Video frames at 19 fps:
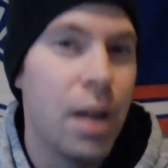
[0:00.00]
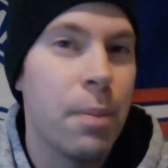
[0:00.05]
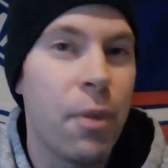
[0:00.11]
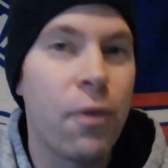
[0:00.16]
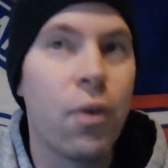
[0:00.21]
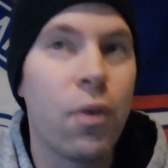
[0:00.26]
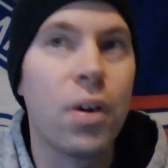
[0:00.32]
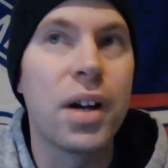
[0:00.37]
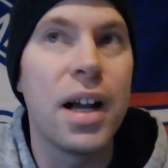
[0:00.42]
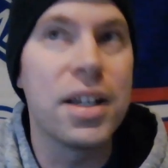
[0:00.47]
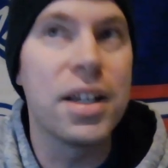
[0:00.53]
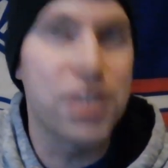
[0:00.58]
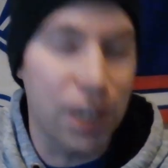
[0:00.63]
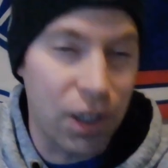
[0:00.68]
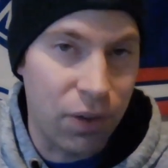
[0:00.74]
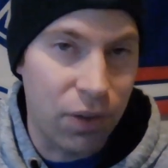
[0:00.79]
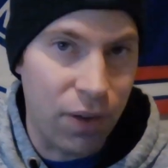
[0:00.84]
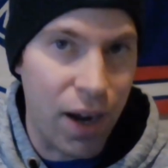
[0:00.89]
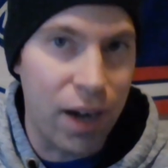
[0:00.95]
before guys
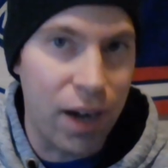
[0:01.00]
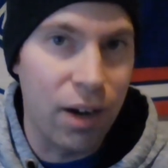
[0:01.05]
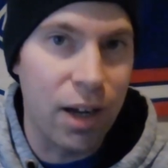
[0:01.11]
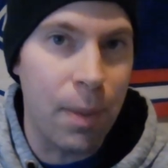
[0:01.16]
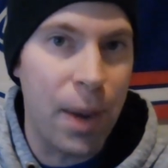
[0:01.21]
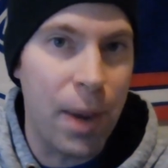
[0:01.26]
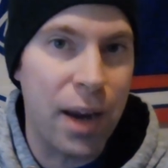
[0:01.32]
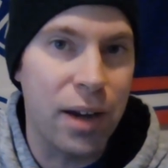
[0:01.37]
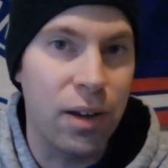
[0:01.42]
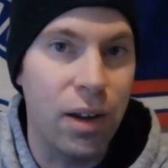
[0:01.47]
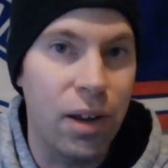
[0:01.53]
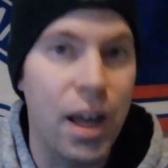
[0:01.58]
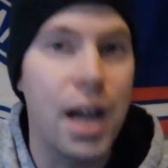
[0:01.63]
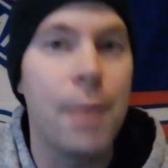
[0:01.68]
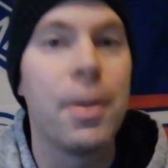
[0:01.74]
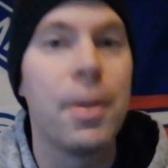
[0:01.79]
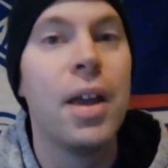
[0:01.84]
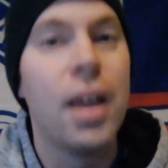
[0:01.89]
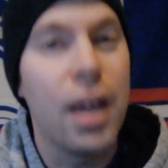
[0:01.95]
like Kreider get back in the
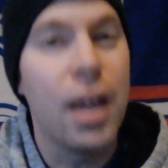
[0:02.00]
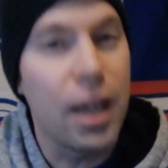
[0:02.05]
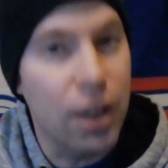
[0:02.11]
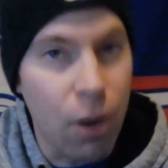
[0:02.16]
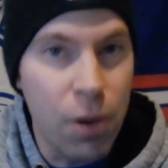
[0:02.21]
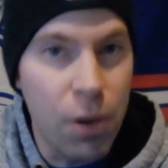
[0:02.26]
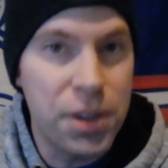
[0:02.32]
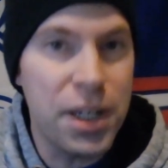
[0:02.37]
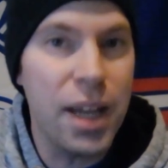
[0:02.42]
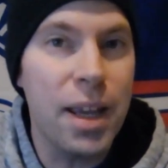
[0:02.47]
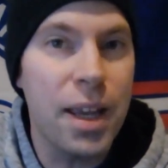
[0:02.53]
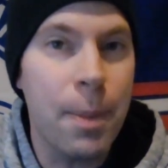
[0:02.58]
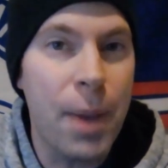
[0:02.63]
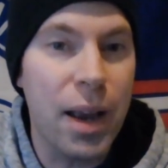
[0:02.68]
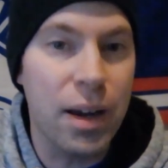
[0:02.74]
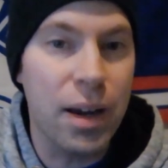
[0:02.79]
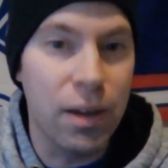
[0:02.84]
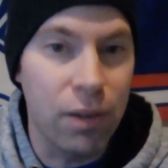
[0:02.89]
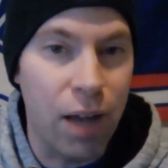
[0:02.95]
lineup and Gauthier get
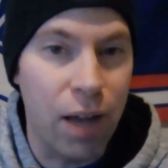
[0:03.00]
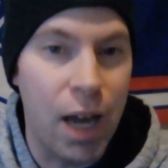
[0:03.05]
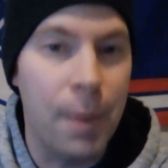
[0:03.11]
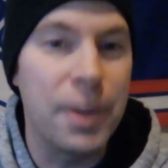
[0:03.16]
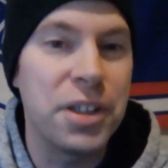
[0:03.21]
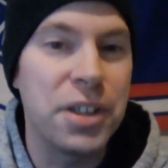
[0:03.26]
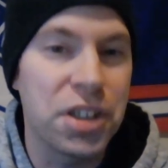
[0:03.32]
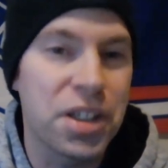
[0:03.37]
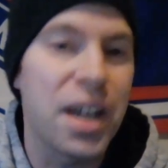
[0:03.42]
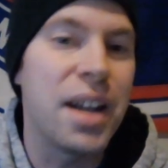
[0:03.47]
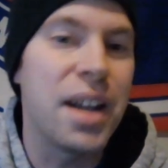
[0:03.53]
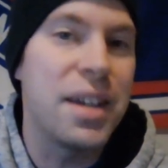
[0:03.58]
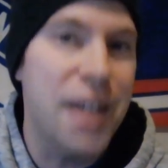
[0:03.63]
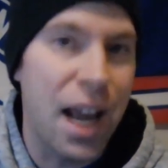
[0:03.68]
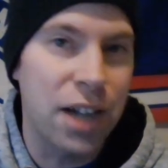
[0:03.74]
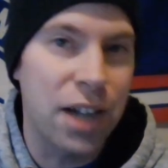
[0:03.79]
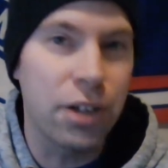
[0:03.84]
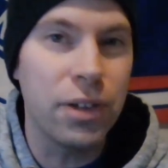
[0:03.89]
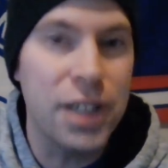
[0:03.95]
back in the lineup and just kind of
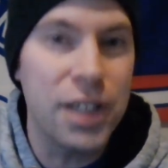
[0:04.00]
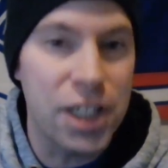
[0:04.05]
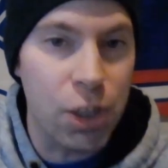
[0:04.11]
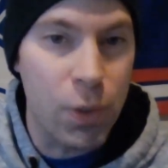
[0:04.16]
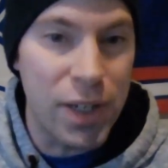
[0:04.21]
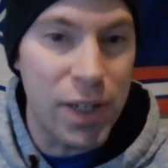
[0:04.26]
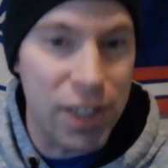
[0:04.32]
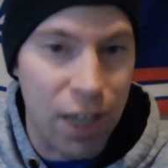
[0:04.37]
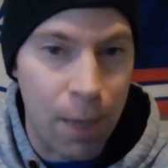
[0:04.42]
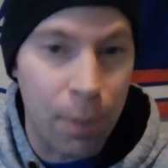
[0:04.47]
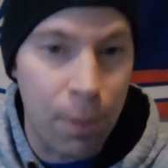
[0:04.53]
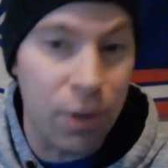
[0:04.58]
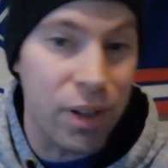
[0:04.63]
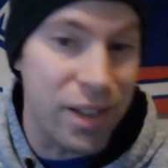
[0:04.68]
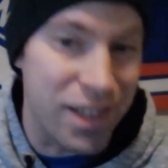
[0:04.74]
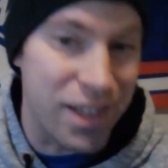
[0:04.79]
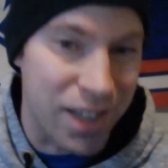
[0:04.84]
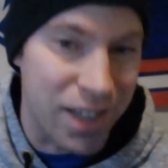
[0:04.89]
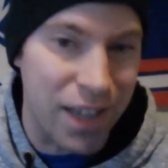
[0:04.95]
naturally squeeze a couple
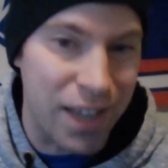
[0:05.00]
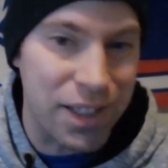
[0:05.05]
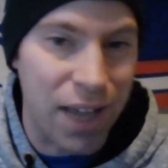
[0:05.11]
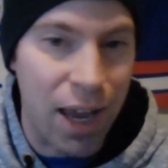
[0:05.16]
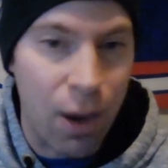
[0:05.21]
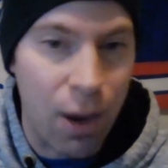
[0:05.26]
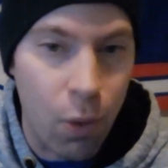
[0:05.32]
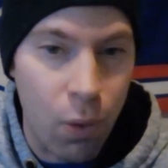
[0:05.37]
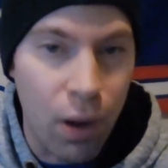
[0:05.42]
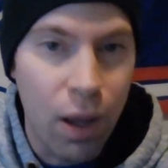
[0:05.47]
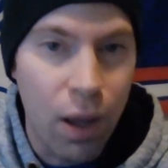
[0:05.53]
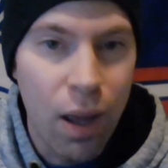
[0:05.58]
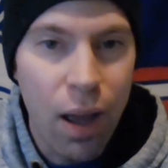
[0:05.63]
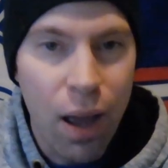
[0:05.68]
of these guys out.